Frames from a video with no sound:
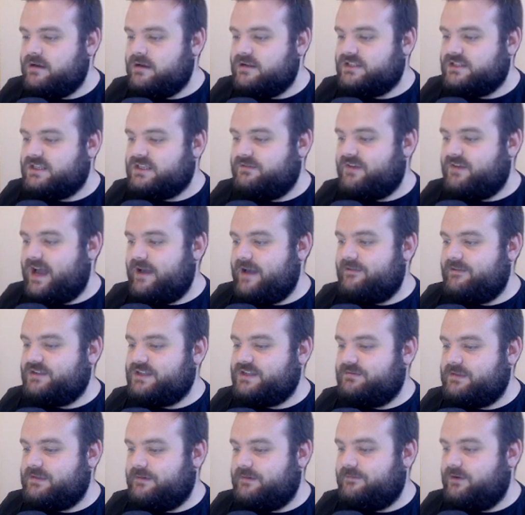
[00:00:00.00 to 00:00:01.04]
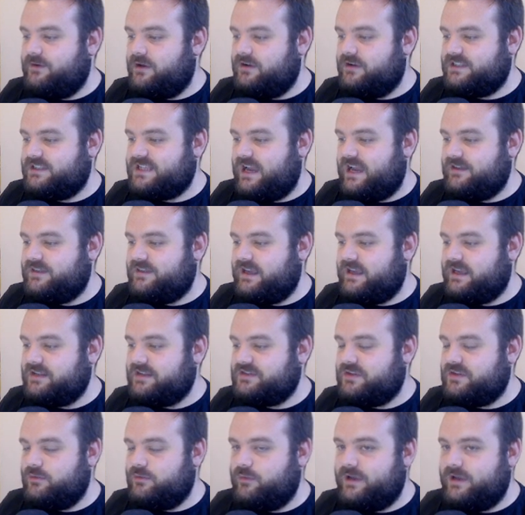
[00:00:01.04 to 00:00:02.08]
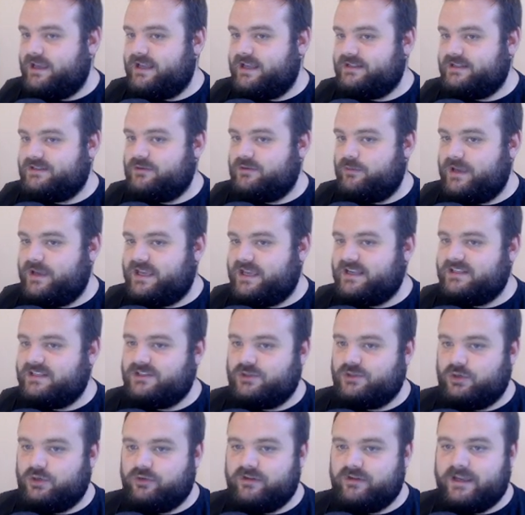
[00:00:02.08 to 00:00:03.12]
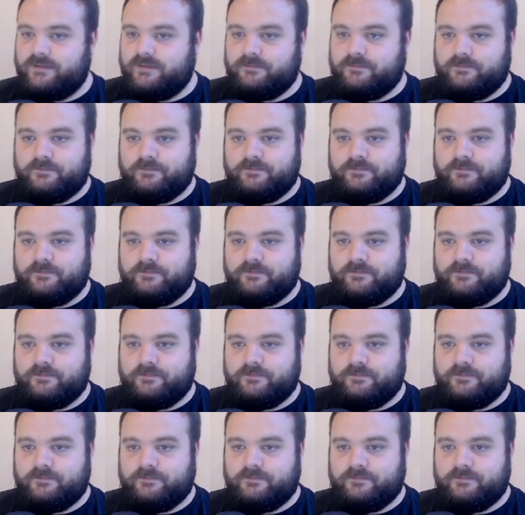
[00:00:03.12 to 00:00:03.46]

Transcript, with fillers: Survivors of the Flux, I think, is the we- is the weakest story.